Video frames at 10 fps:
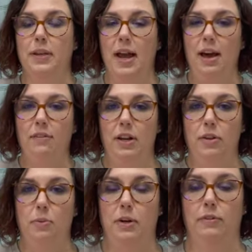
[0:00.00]
I have
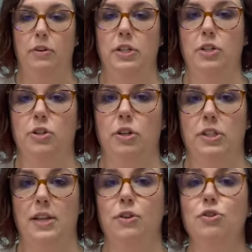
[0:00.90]
another one of their
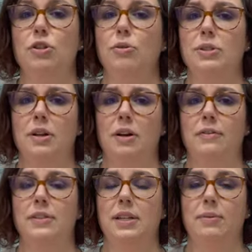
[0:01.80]
t-shirts, and they're so
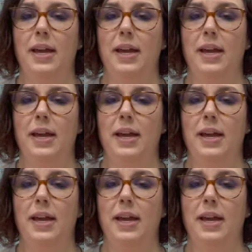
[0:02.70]
soft.